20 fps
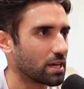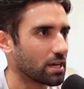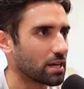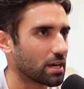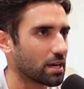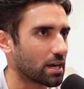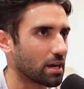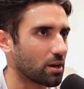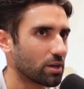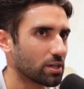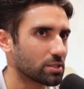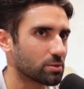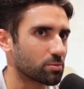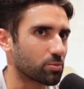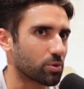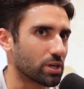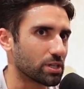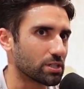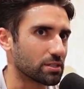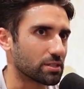how has
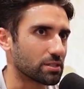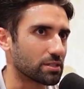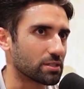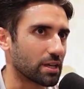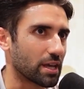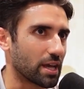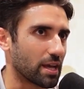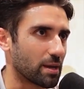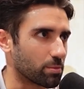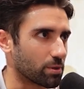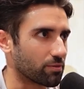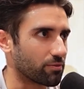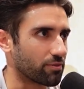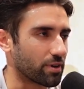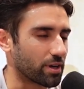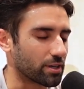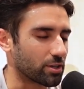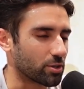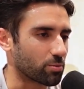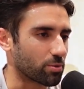presence
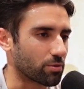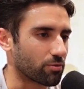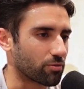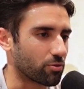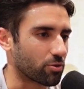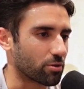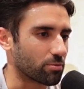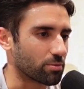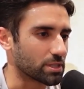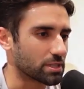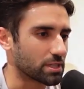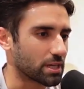amplified your performance?